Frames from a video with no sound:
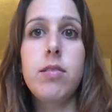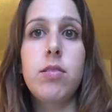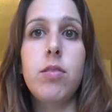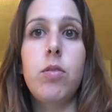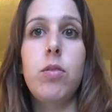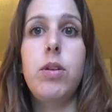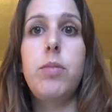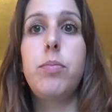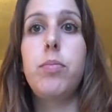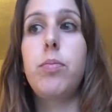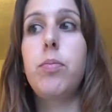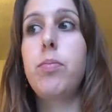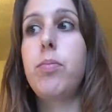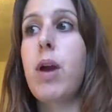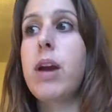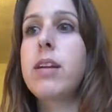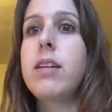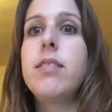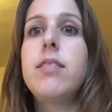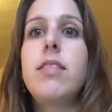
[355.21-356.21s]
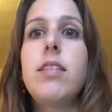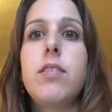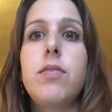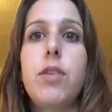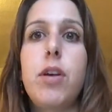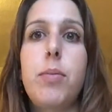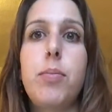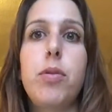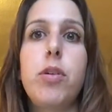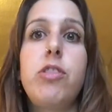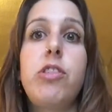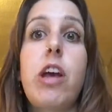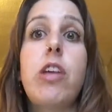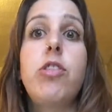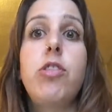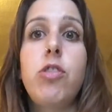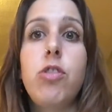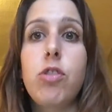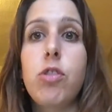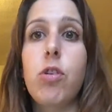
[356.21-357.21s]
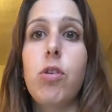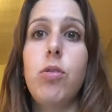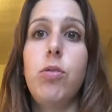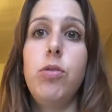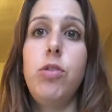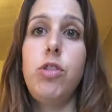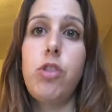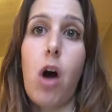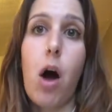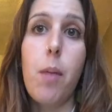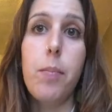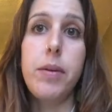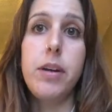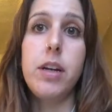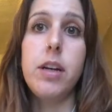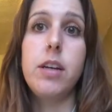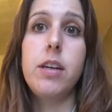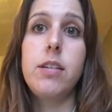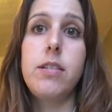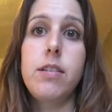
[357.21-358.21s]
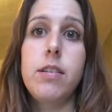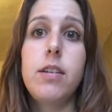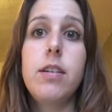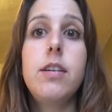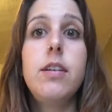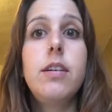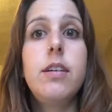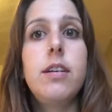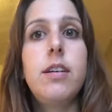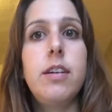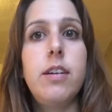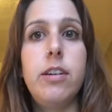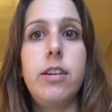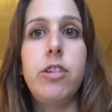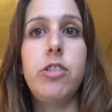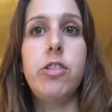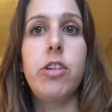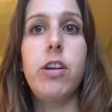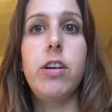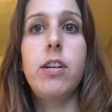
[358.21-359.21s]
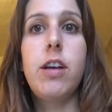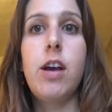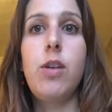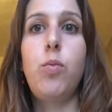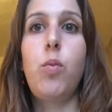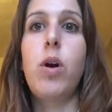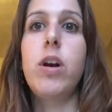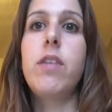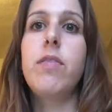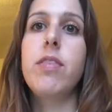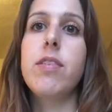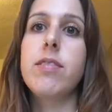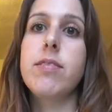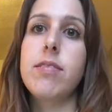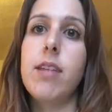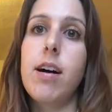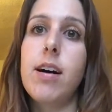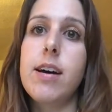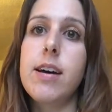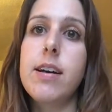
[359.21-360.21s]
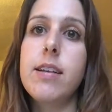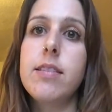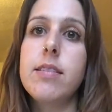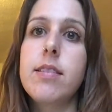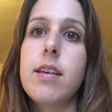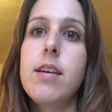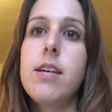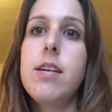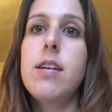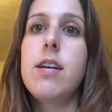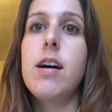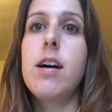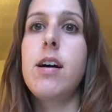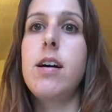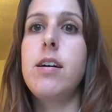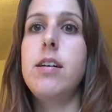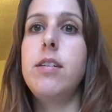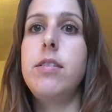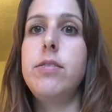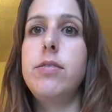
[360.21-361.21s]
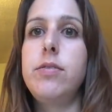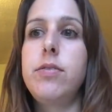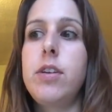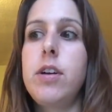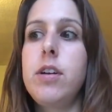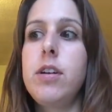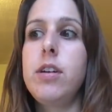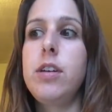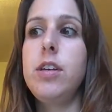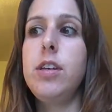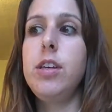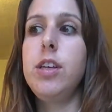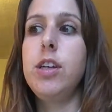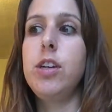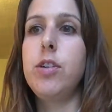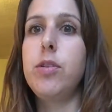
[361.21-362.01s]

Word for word: So pregnancy is a very progesterone dominant condition, and one of the signs of, you